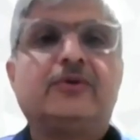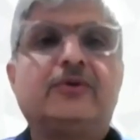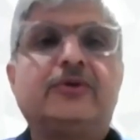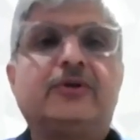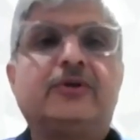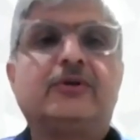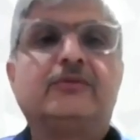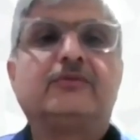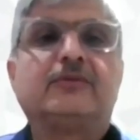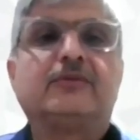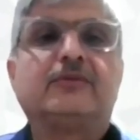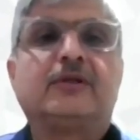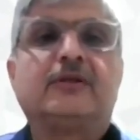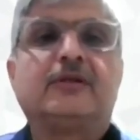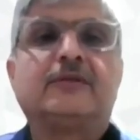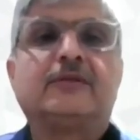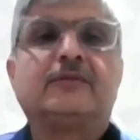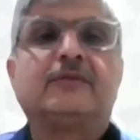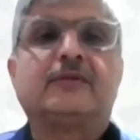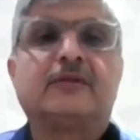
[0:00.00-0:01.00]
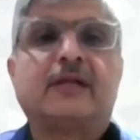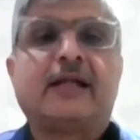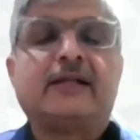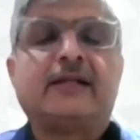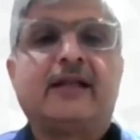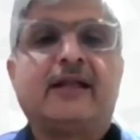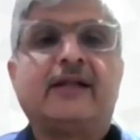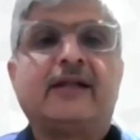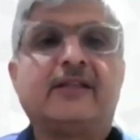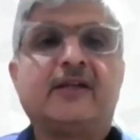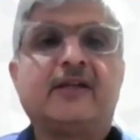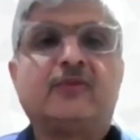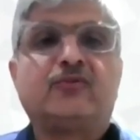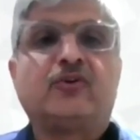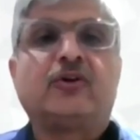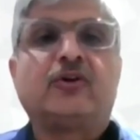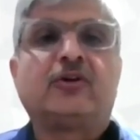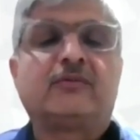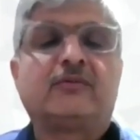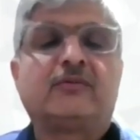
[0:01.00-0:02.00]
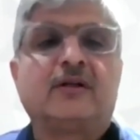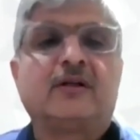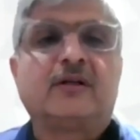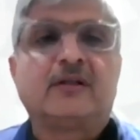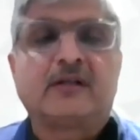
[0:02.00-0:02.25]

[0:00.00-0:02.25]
and therefore